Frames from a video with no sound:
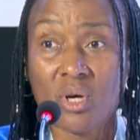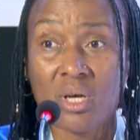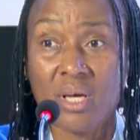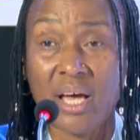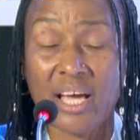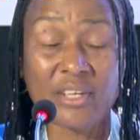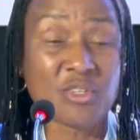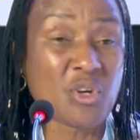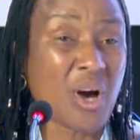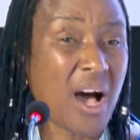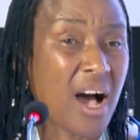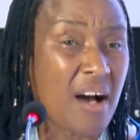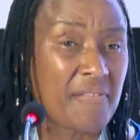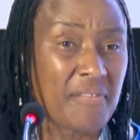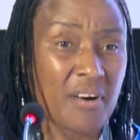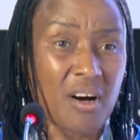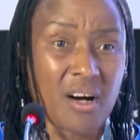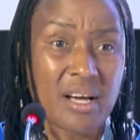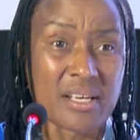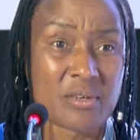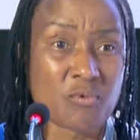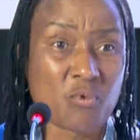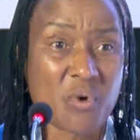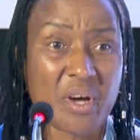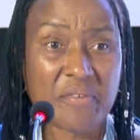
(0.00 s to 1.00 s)
And you have our
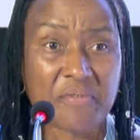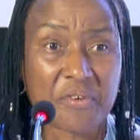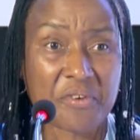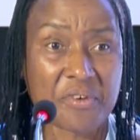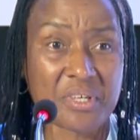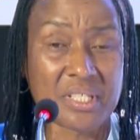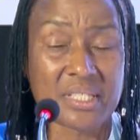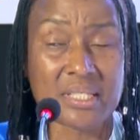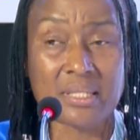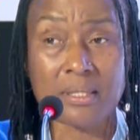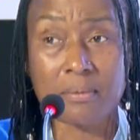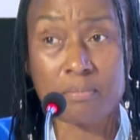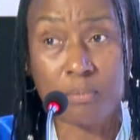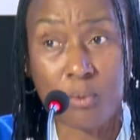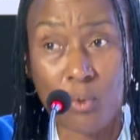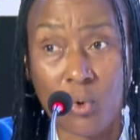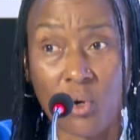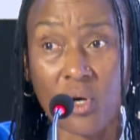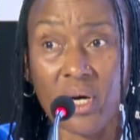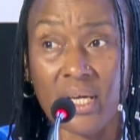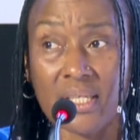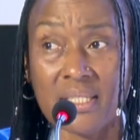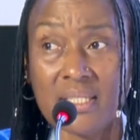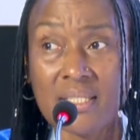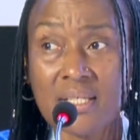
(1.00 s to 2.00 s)
unwavering
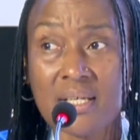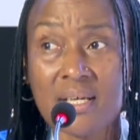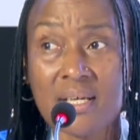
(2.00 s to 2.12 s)
support.